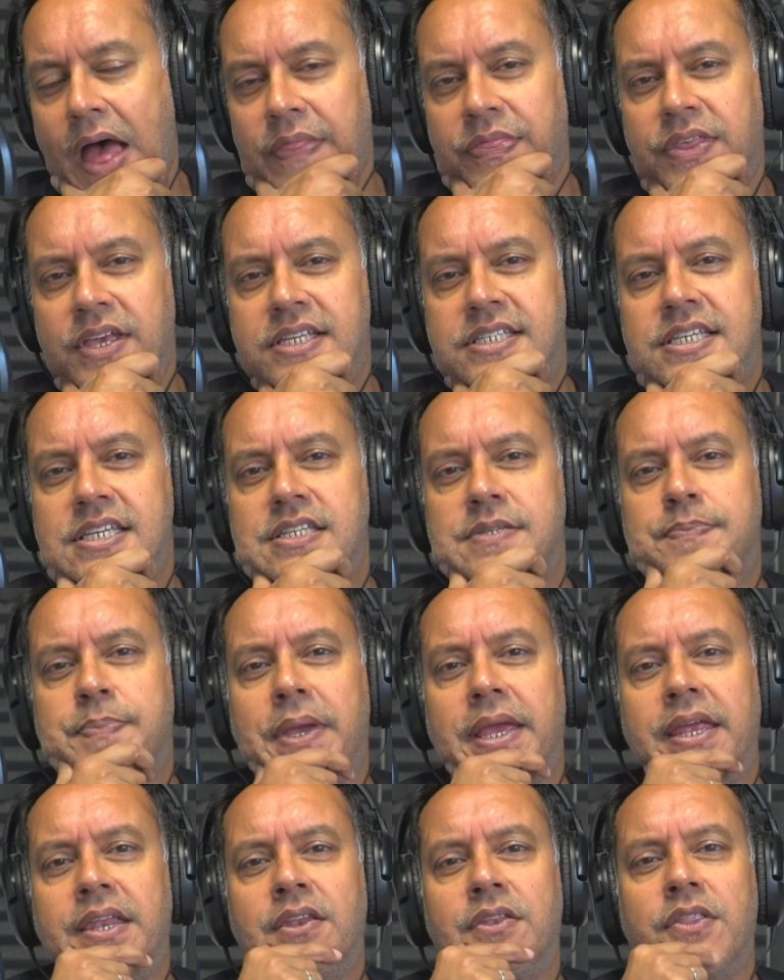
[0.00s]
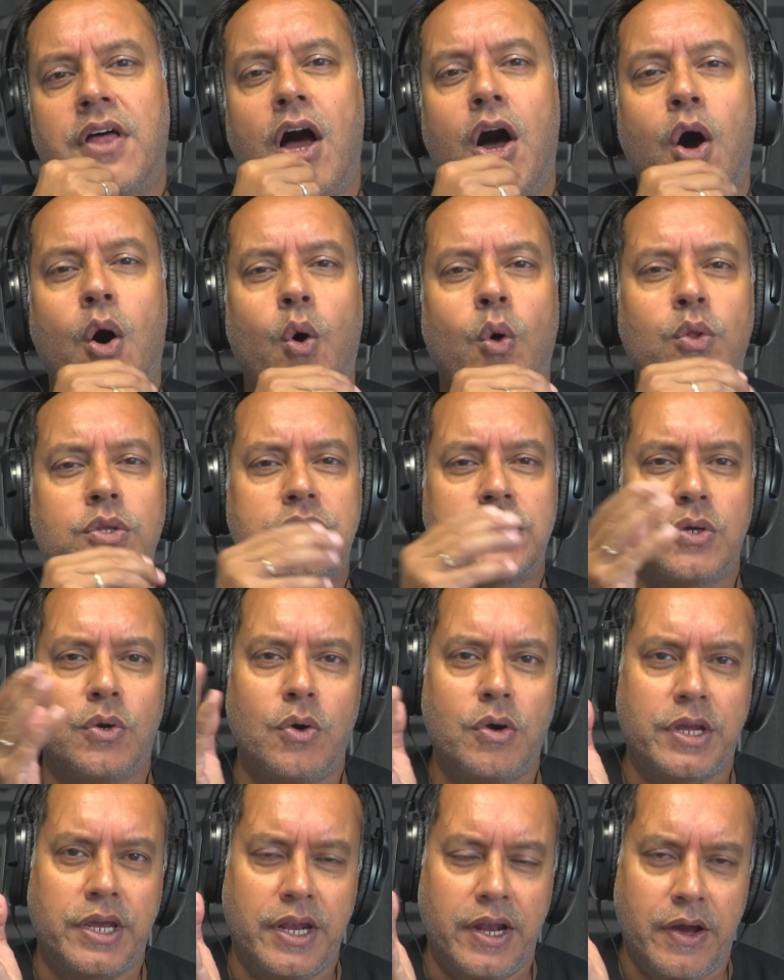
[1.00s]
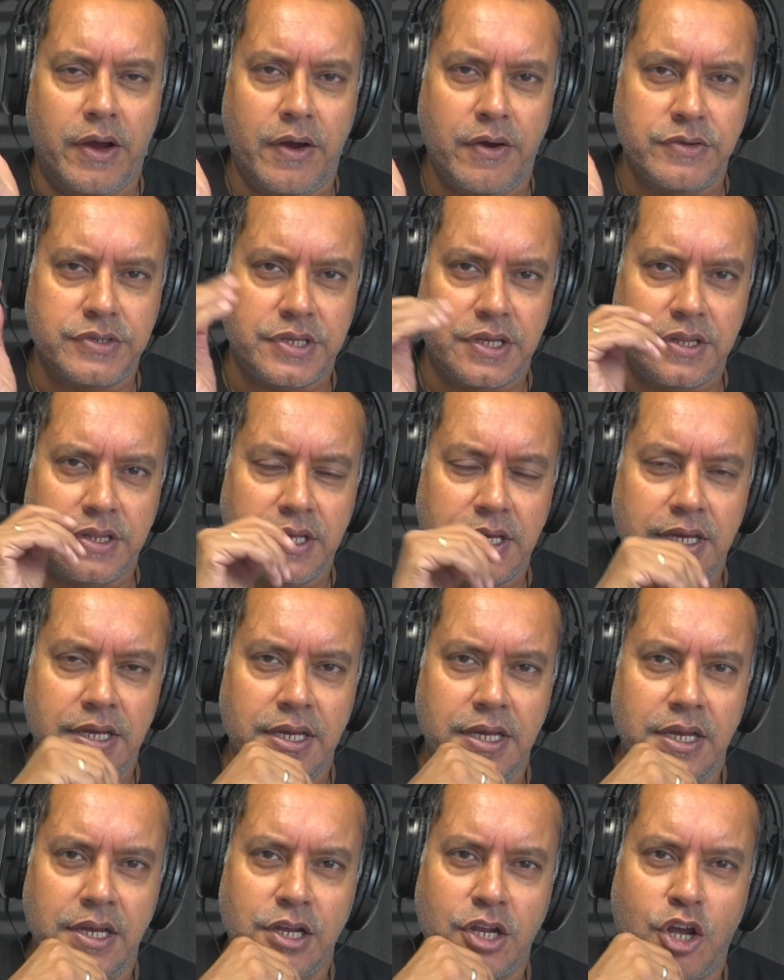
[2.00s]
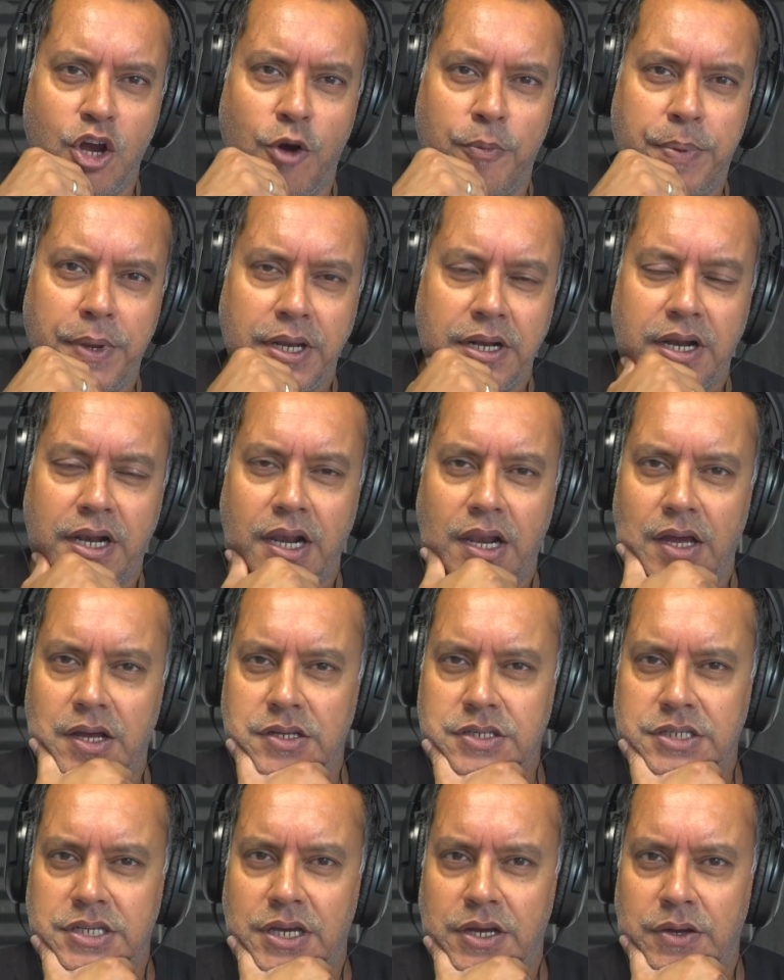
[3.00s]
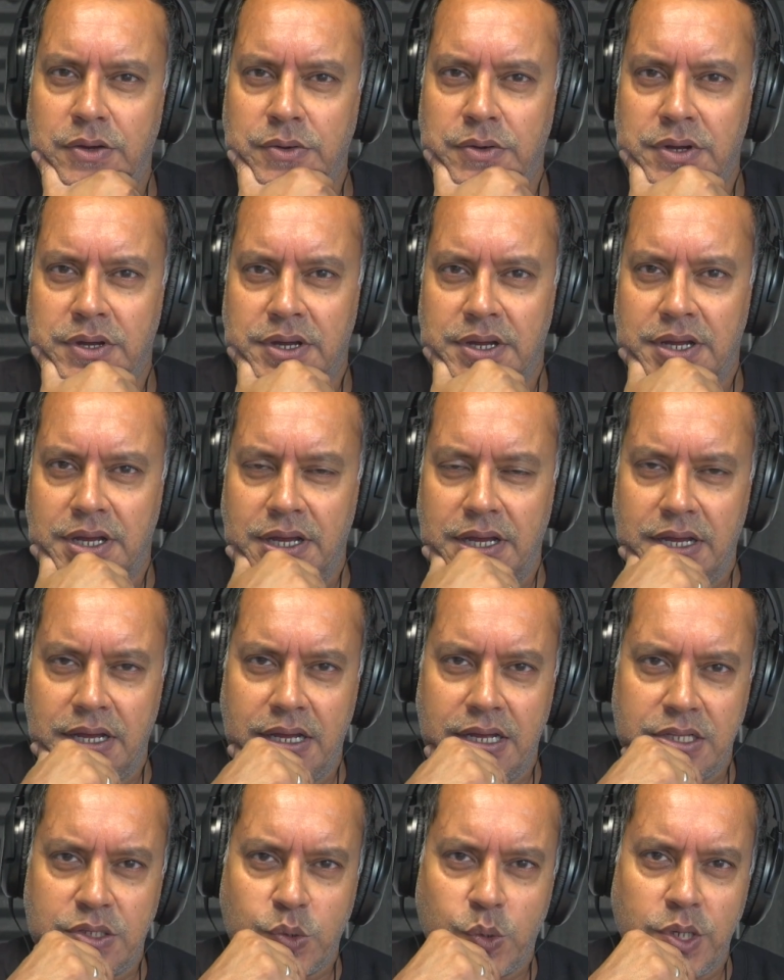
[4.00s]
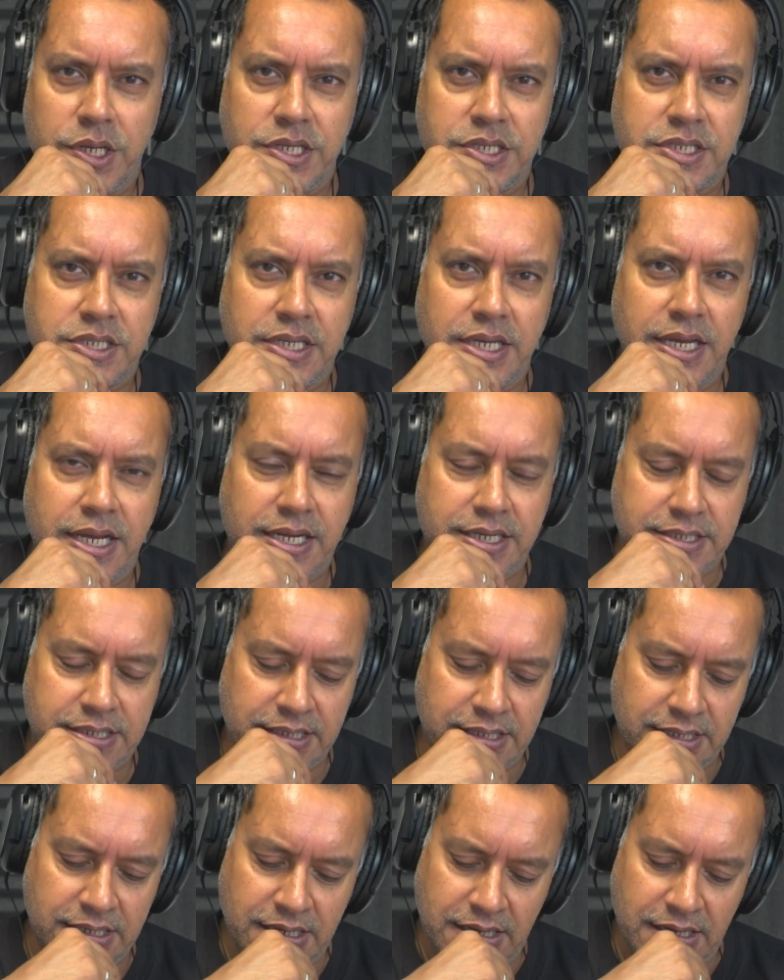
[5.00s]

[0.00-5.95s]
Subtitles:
this has been the whole talk. I was at the COP in Glasgow 26, and